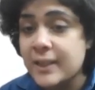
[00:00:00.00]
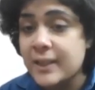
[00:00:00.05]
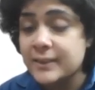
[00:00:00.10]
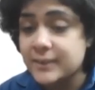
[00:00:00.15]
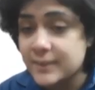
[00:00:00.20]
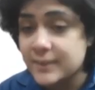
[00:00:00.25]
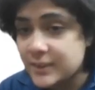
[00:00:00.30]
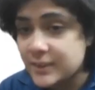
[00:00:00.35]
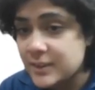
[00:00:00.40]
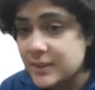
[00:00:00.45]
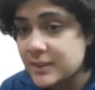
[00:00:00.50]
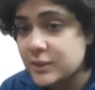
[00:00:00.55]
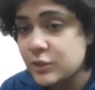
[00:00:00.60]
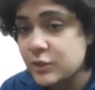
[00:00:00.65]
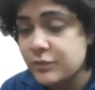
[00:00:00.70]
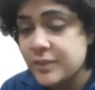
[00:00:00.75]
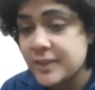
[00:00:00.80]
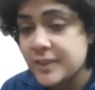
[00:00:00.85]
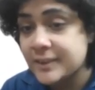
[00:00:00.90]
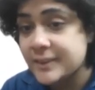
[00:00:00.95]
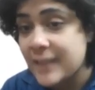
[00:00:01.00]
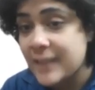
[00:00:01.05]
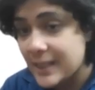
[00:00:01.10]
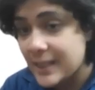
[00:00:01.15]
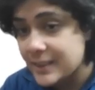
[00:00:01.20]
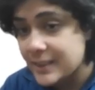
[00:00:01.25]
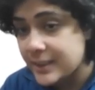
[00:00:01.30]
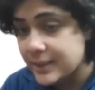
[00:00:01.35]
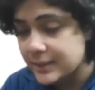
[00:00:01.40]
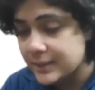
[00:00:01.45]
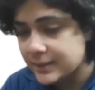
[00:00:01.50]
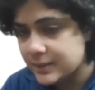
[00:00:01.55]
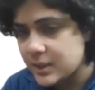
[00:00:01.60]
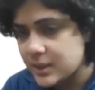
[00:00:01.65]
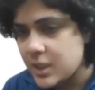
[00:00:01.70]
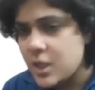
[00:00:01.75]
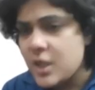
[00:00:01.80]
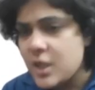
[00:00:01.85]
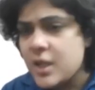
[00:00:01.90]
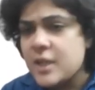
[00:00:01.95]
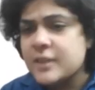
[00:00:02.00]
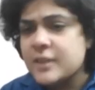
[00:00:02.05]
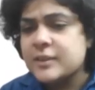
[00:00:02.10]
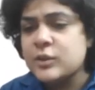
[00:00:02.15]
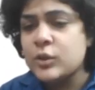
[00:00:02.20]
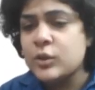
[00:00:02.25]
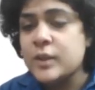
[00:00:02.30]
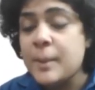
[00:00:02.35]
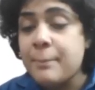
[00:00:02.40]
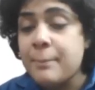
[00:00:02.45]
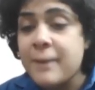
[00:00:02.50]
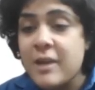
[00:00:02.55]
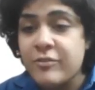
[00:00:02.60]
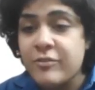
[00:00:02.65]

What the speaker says: existence of these gatherings, so they